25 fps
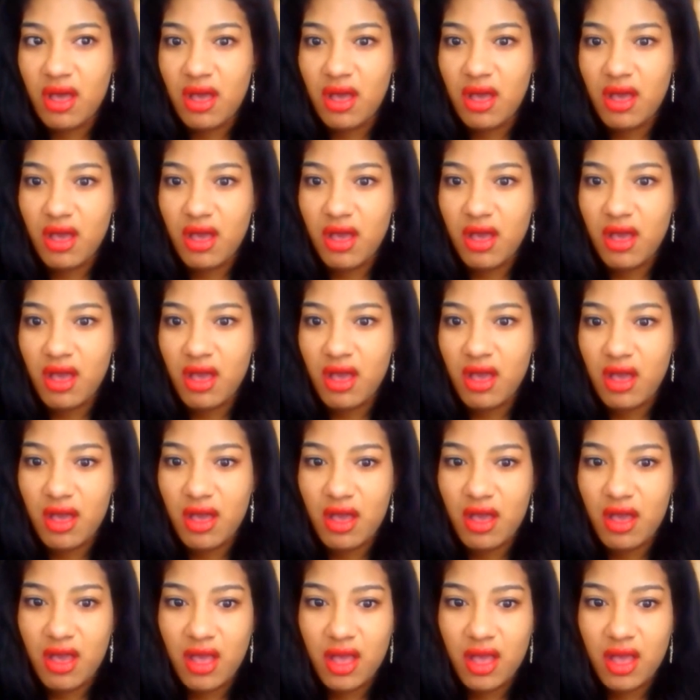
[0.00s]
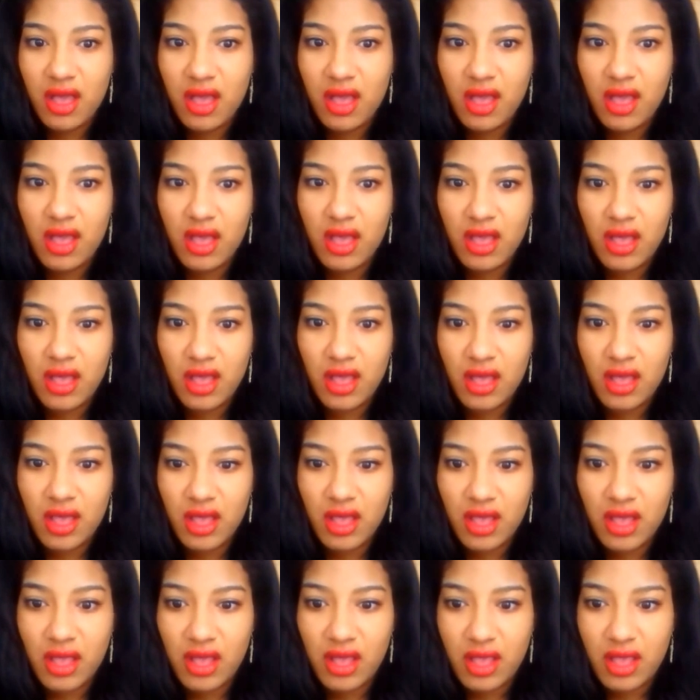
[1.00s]

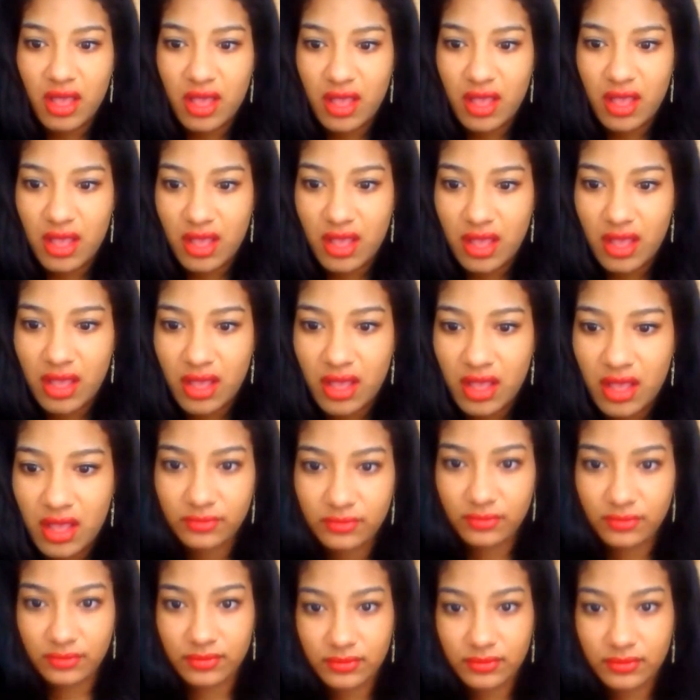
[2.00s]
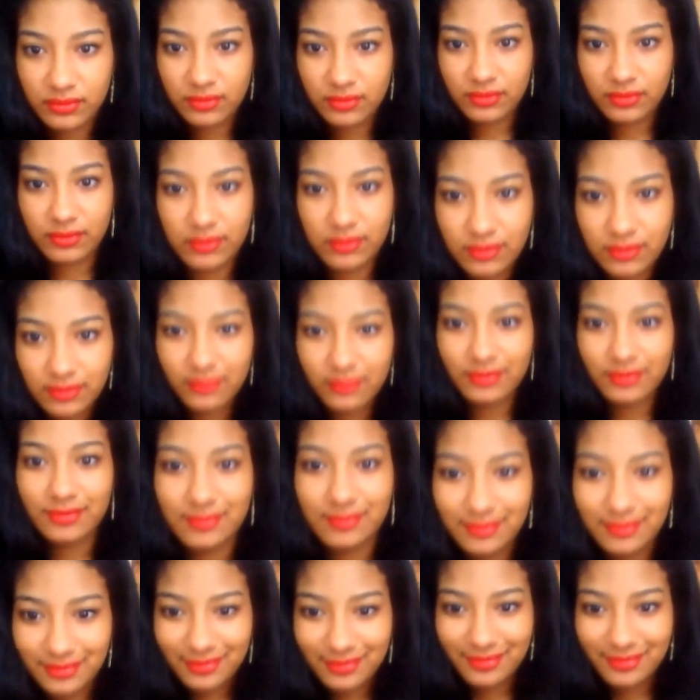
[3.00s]

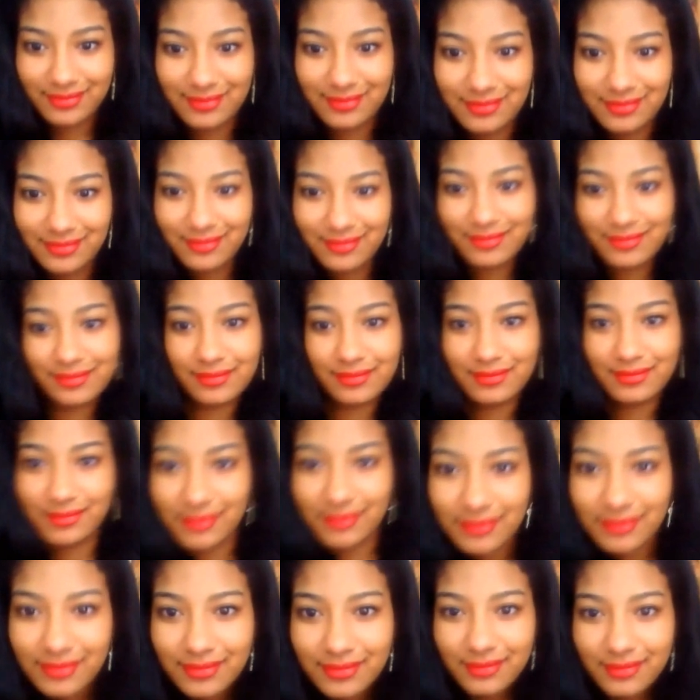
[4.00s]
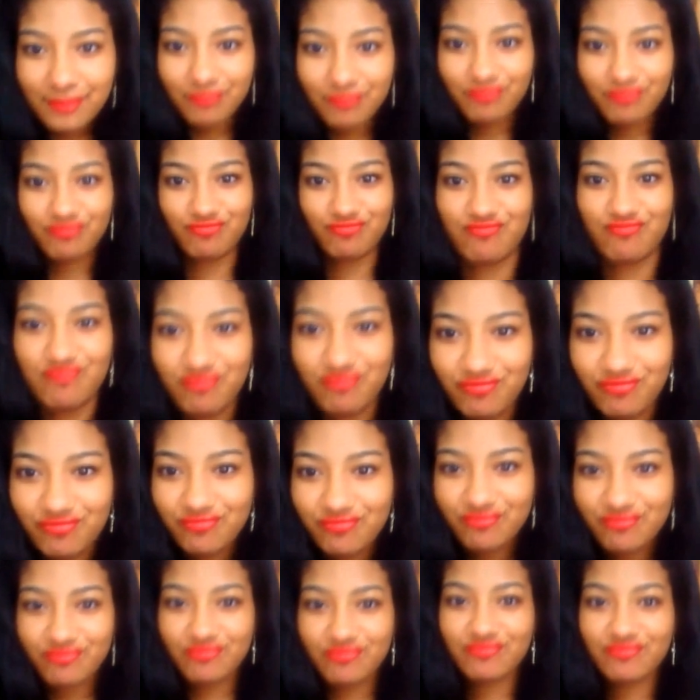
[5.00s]

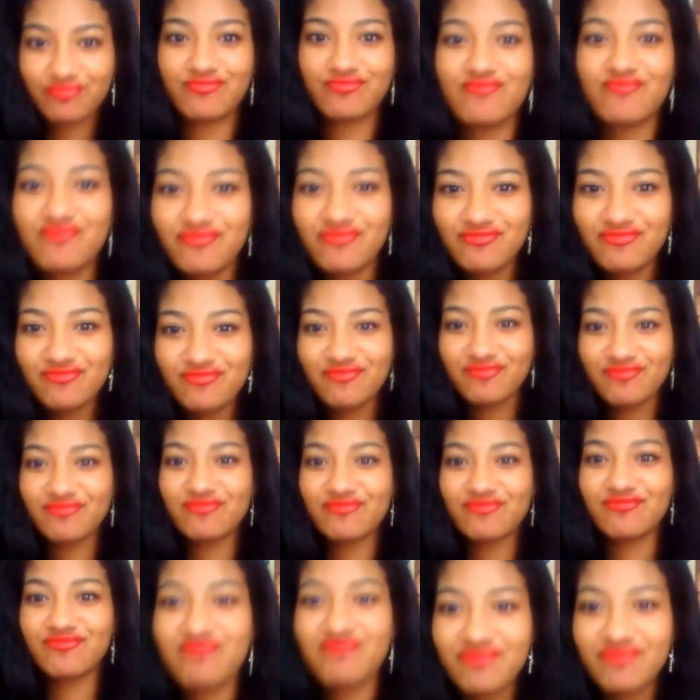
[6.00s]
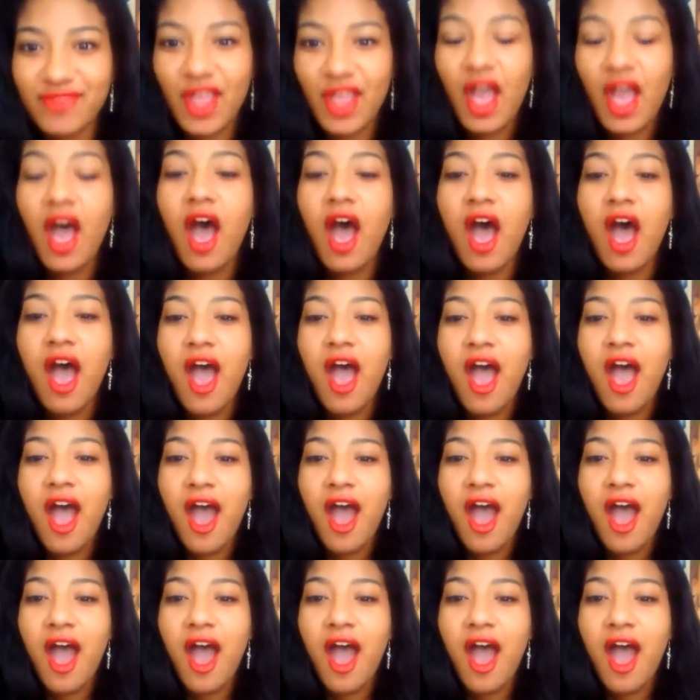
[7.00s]
Nobody speaks.